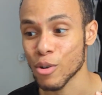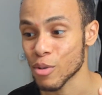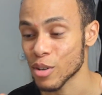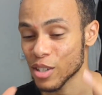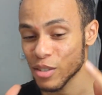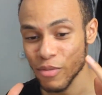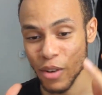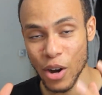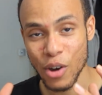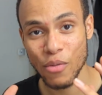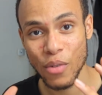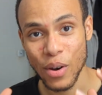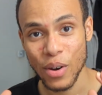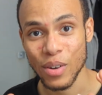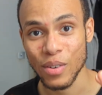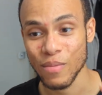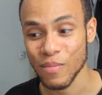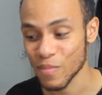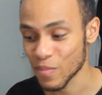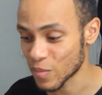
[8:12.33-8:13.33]
It's very
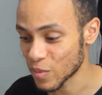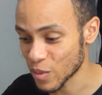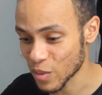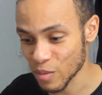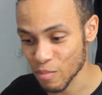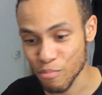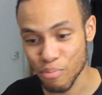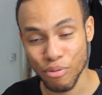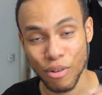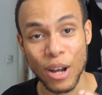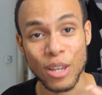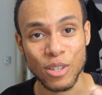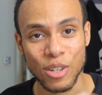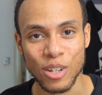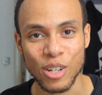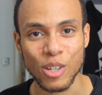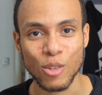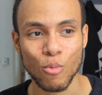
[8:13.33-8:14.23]
very present as